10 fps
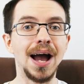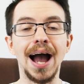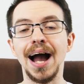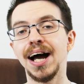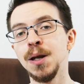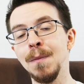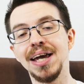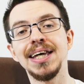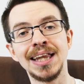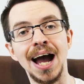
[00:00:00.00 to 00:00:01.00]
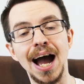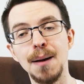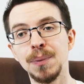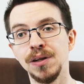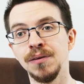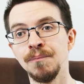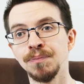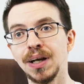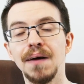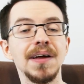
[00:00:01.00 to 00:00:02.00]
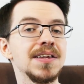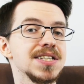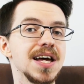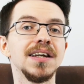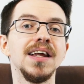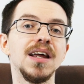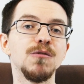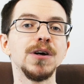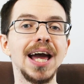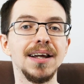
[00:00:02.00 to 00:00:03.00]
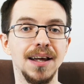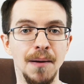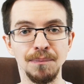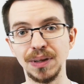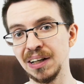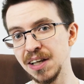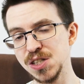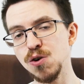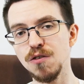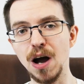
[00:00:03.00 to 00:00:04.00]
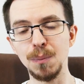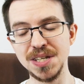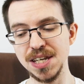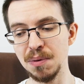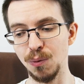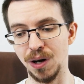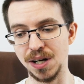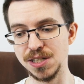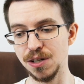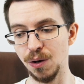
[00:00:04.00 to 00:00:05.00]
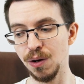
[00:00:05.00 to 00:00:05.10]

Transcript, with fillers: and making that happen, and then setting it and forgetting it. And that's sort of how placebo works, In